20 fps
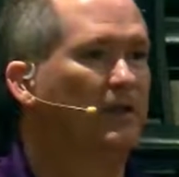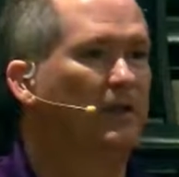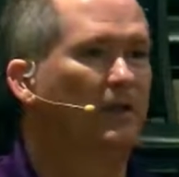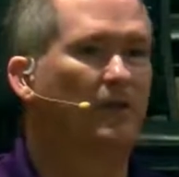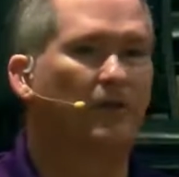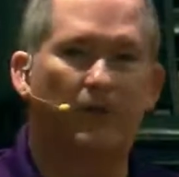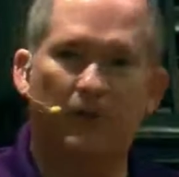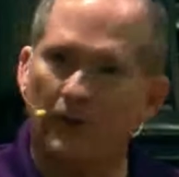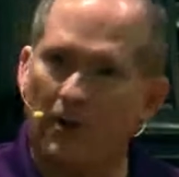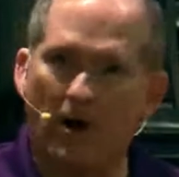
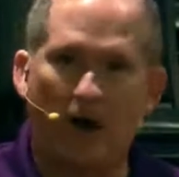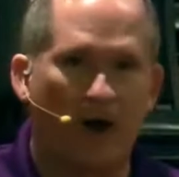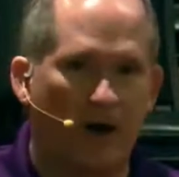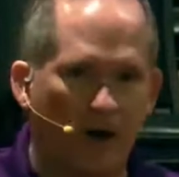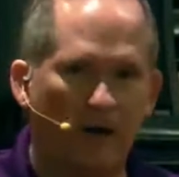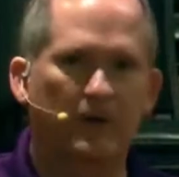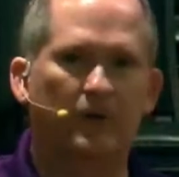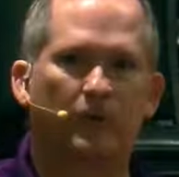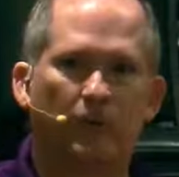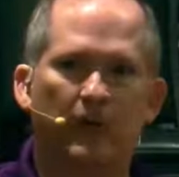There
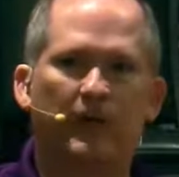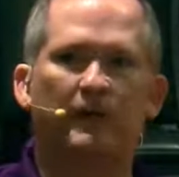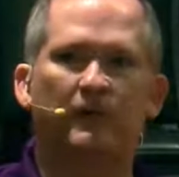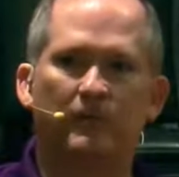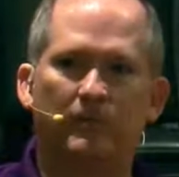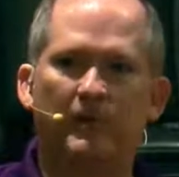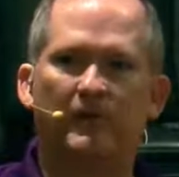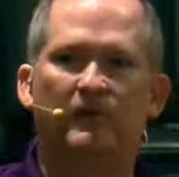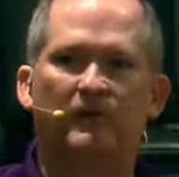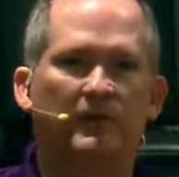are going to
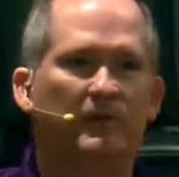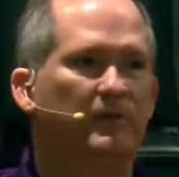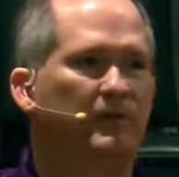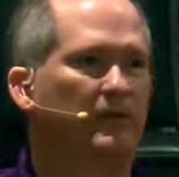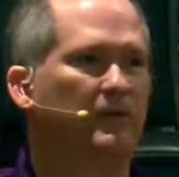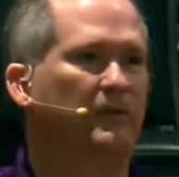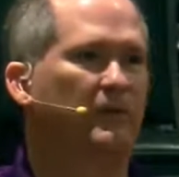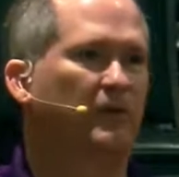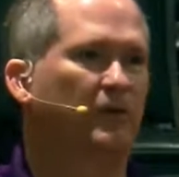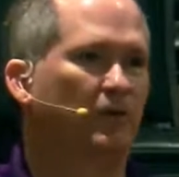be
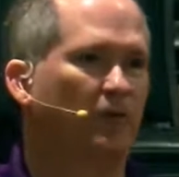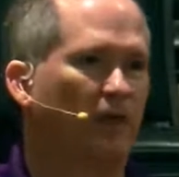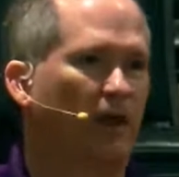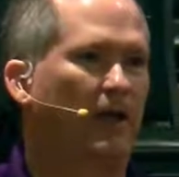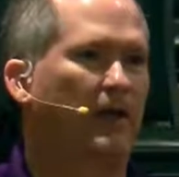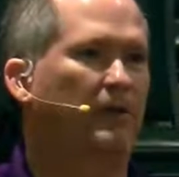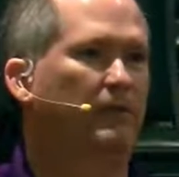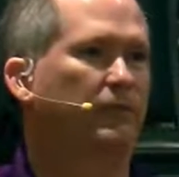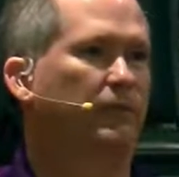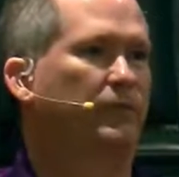seasons in your
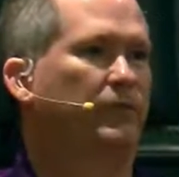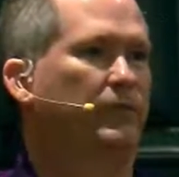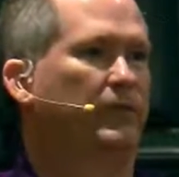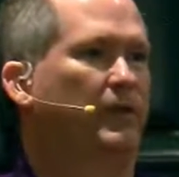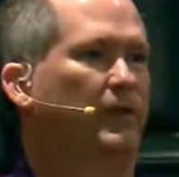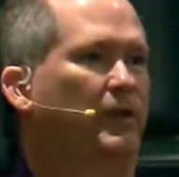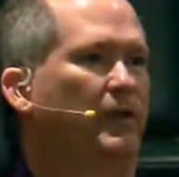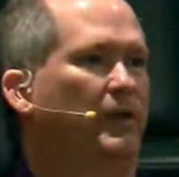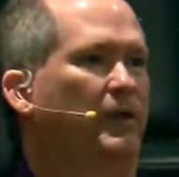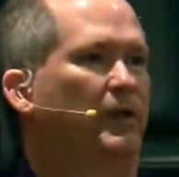life
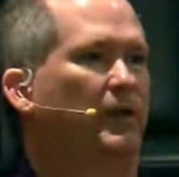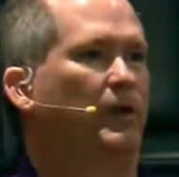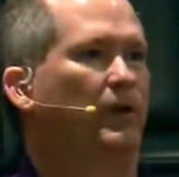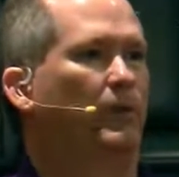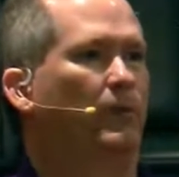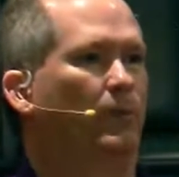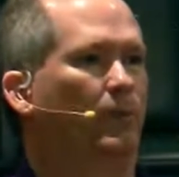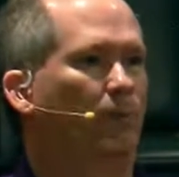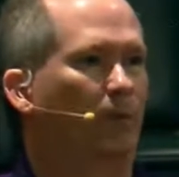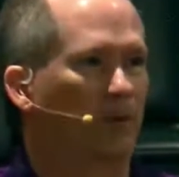
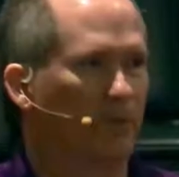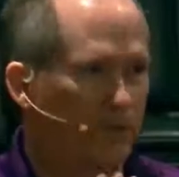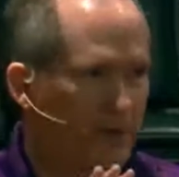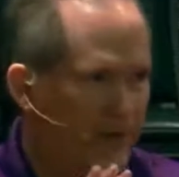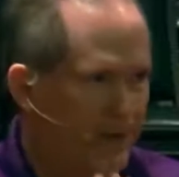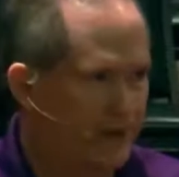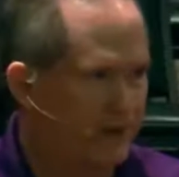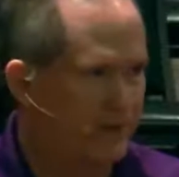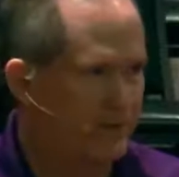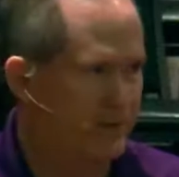where
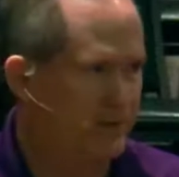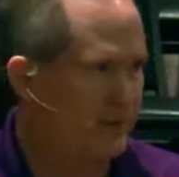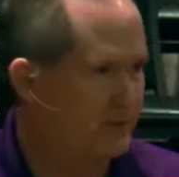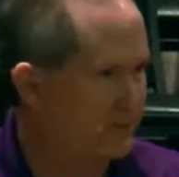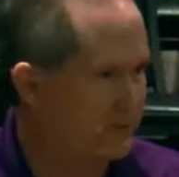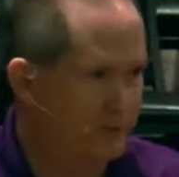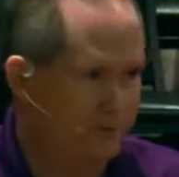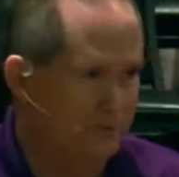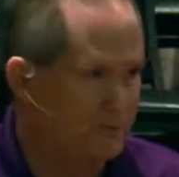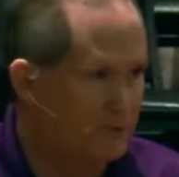that is the
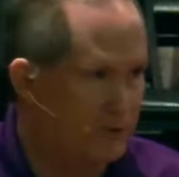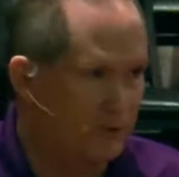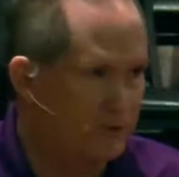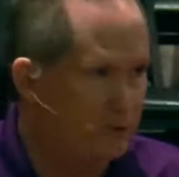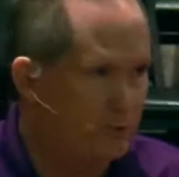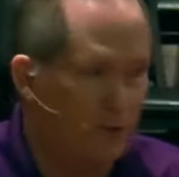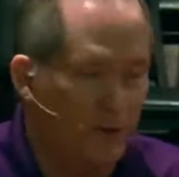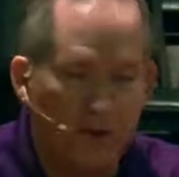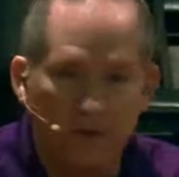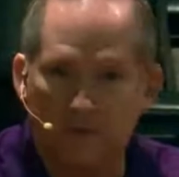
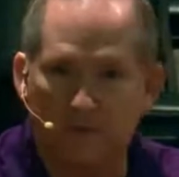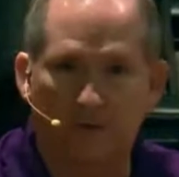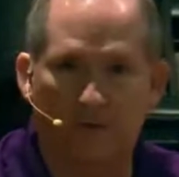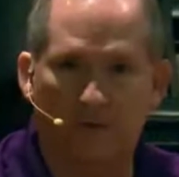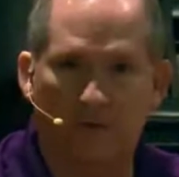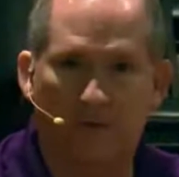situation.